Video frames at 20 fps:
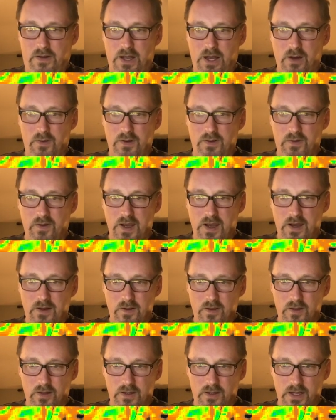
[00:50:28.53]
Now, at the
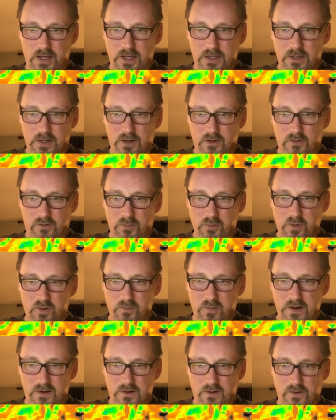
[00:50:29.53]
end of the line here, as I
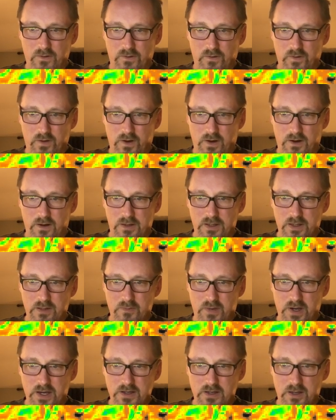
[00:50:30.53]
move my cursor there, you
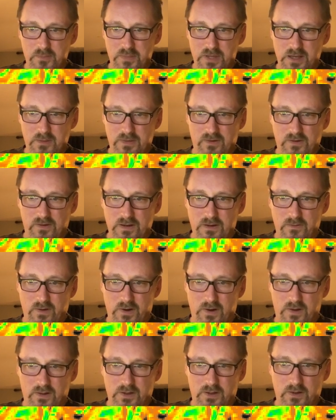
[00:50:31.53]
might not be able to see it
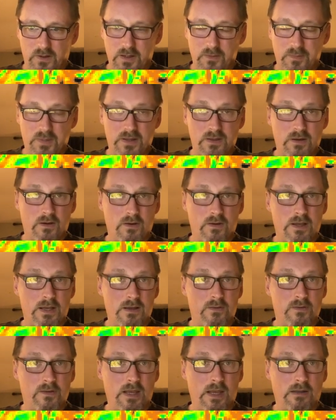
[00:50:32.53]
very clearly, but there
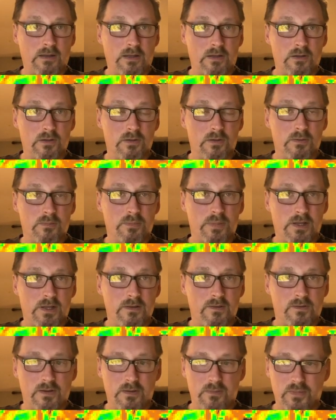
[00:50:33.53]
is a little
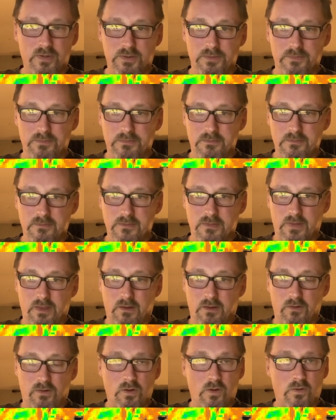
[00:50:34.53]
plus symbol.
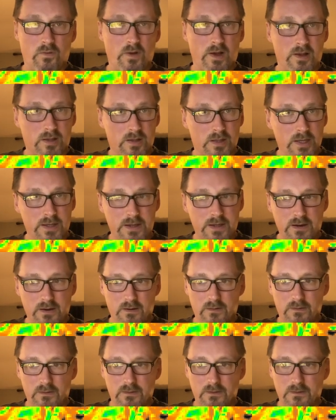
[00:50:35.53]
So if I click
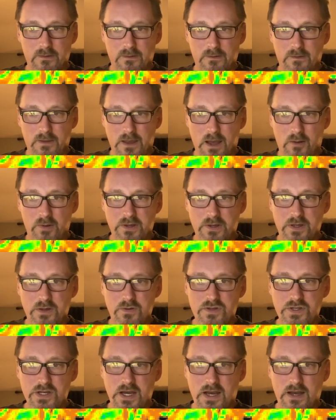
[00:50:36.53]
here, now what
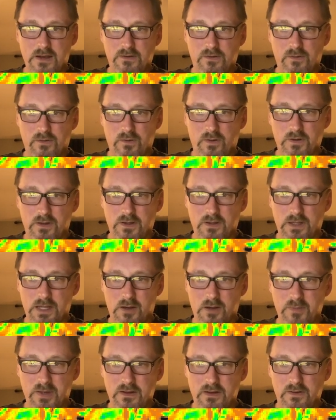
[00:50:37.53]
QGIS is going to
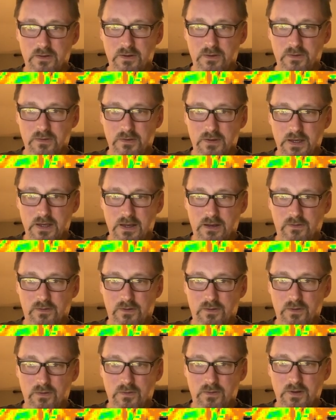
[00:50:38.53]
allow me to do is
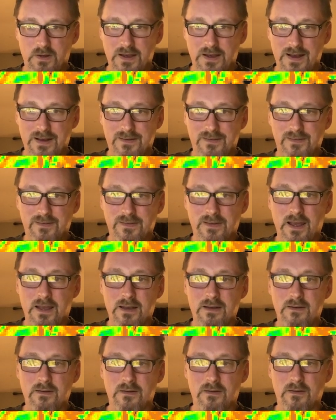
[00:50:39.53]
to
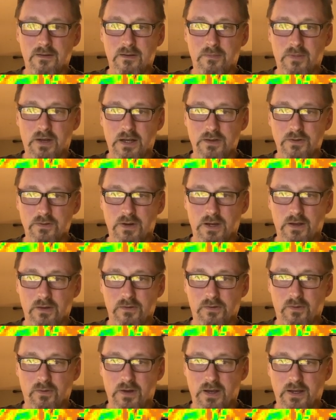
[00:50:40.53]
extend my trail.
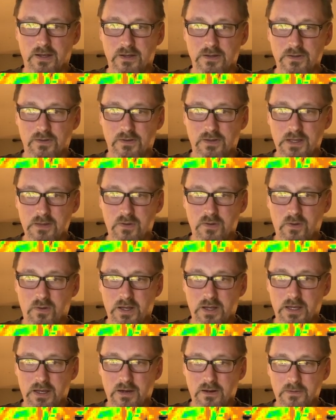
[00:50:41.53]
So I can just keep
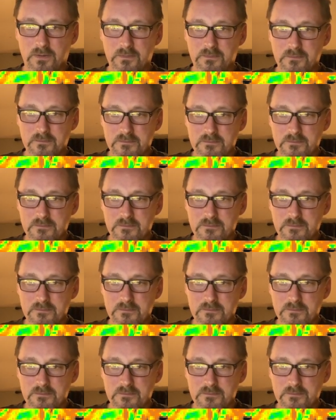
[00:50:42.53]
going here.